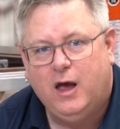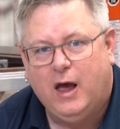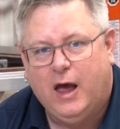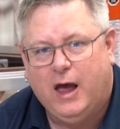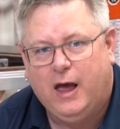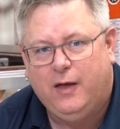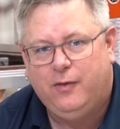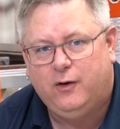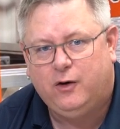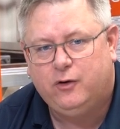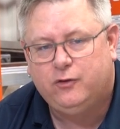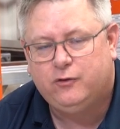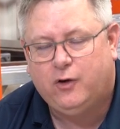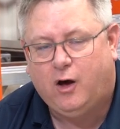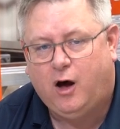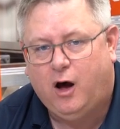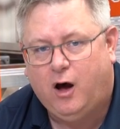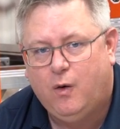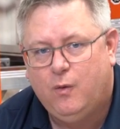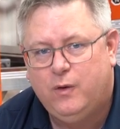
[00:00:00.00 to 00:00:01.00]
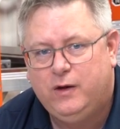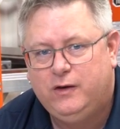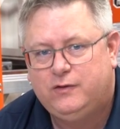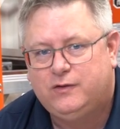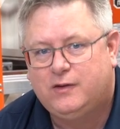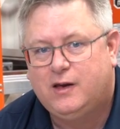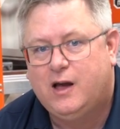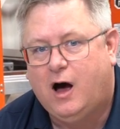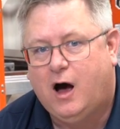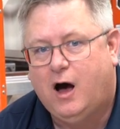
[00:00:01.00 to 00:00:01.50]
And there's always
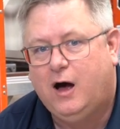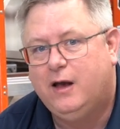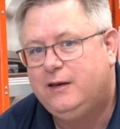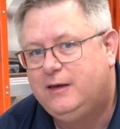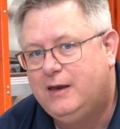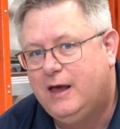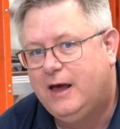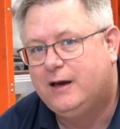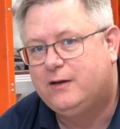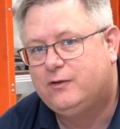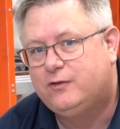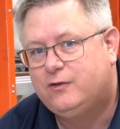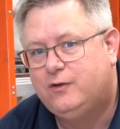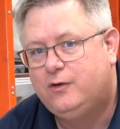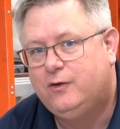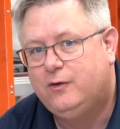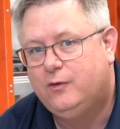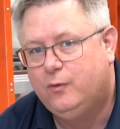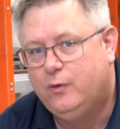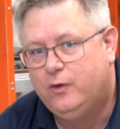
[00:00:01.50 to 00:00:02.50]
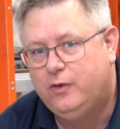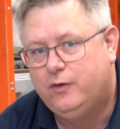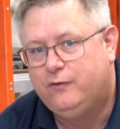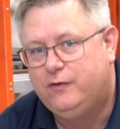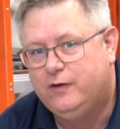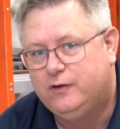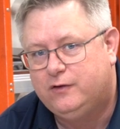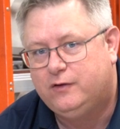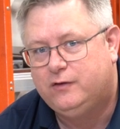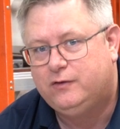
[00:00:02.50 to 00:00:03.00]
context with
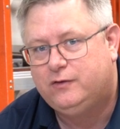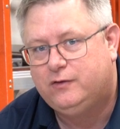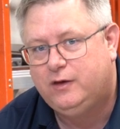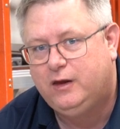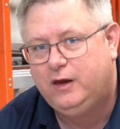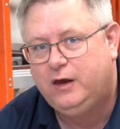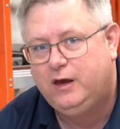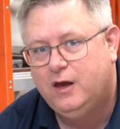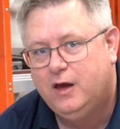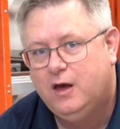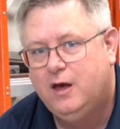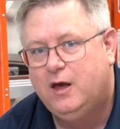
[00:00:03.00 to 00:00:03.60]
efficiency,